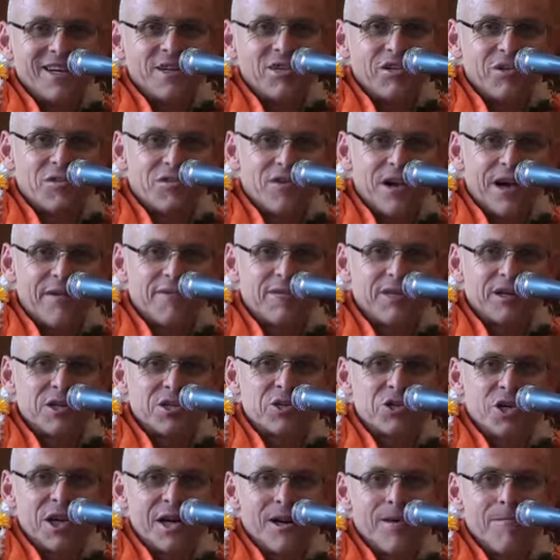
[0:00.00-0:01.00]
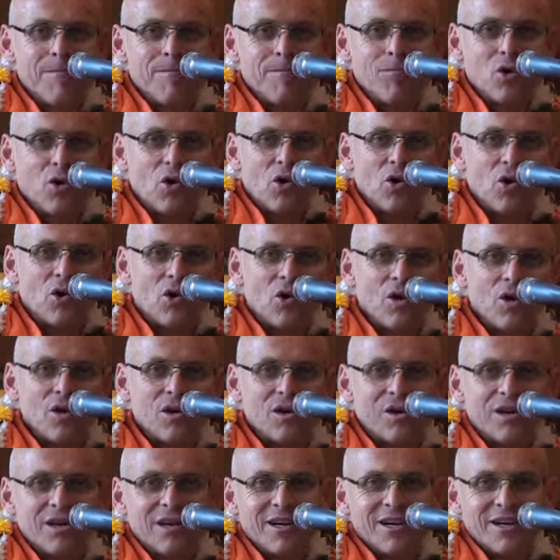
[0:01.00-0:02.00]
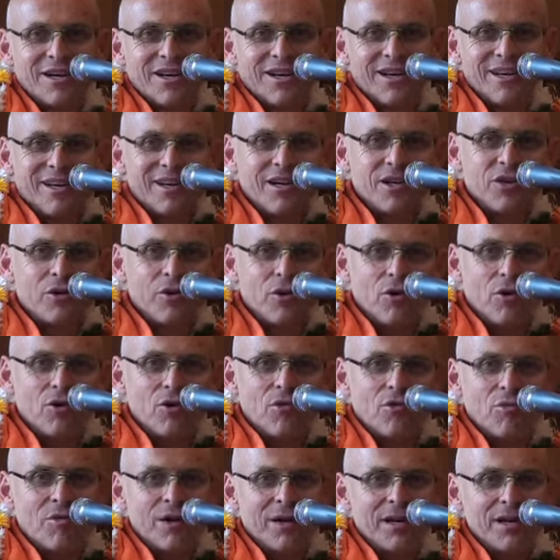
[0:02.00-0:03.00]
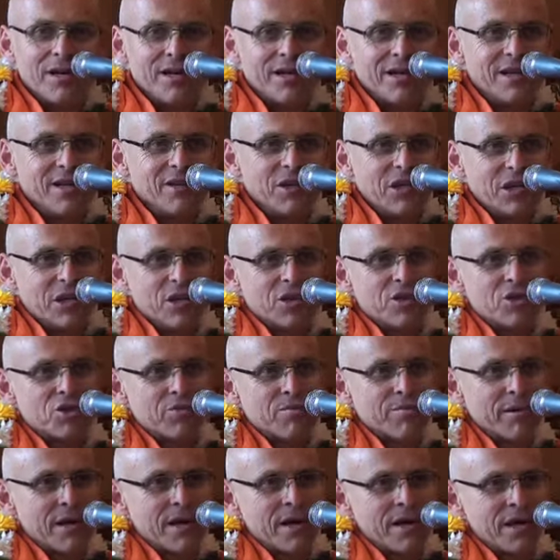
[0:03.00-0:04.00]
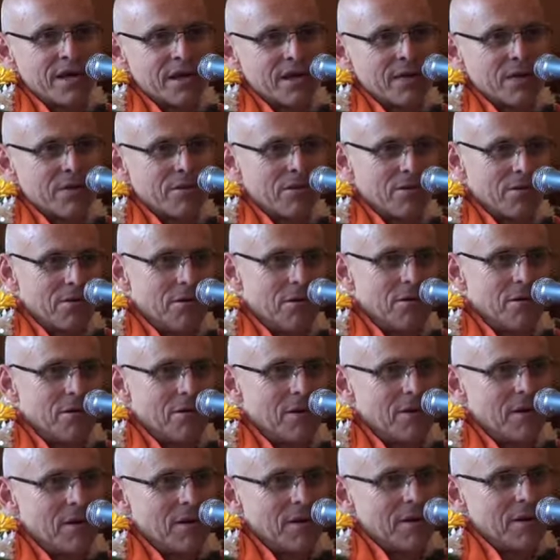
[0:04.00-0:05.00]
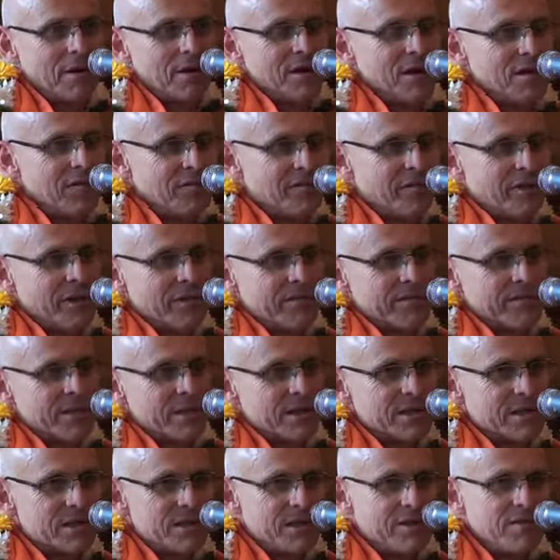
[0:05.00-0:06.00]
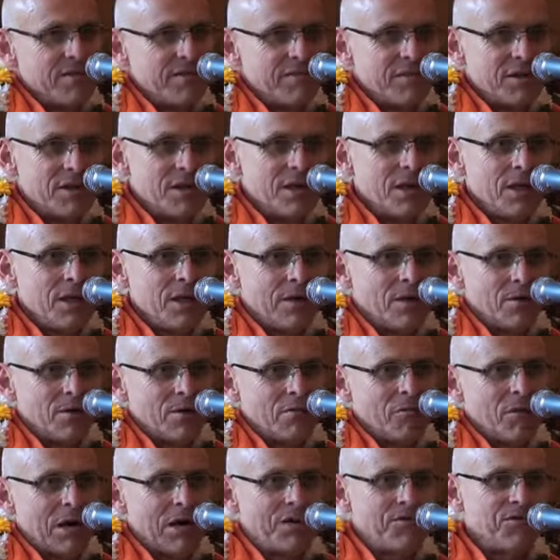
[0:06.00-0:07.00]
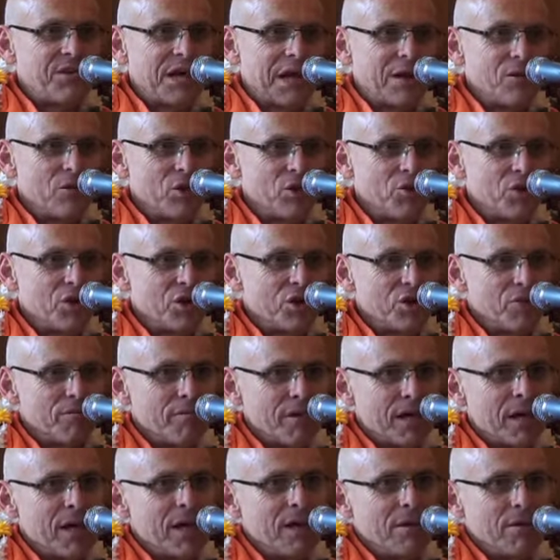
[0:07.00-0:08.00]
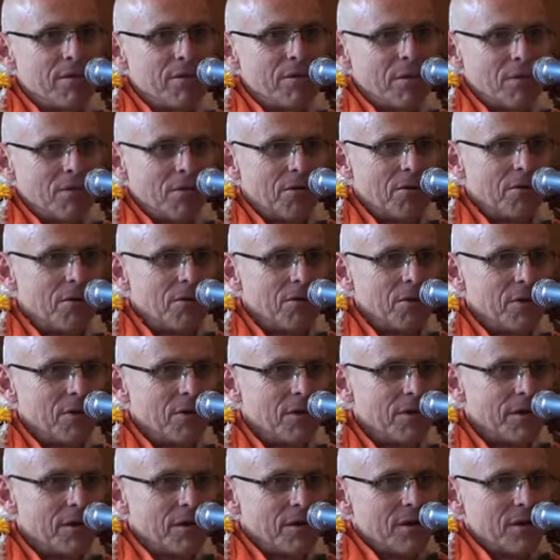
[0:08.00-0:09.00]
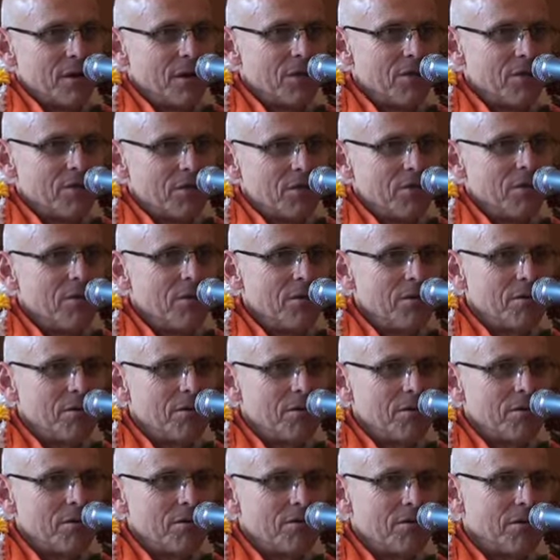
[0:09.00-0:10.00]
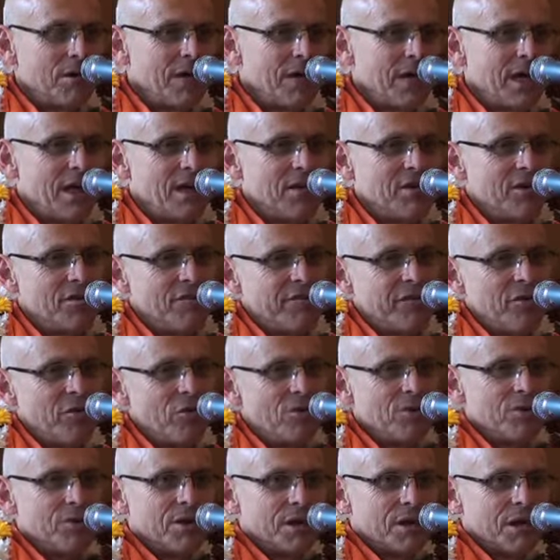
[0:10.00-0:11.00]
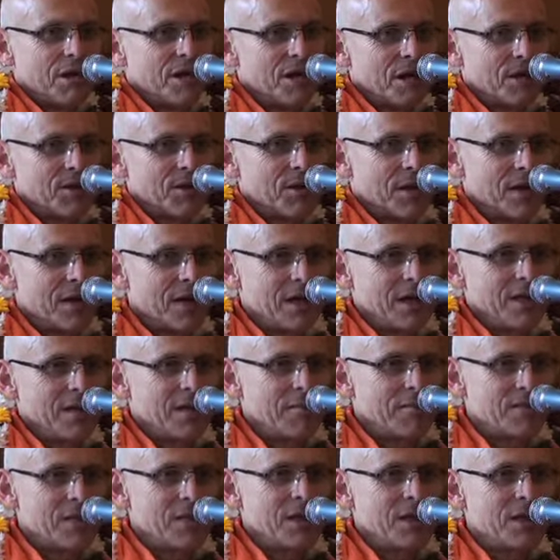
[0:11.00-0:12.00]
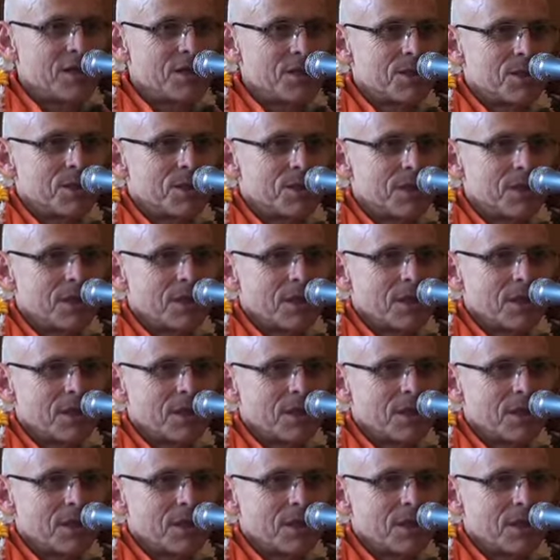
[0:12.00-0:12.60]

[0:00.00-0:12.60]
in the traffic jam, or you know, or when in the lunch break, or in front of the TV, or while downloading your mail, or you know, one hand the phone and the other hand the beats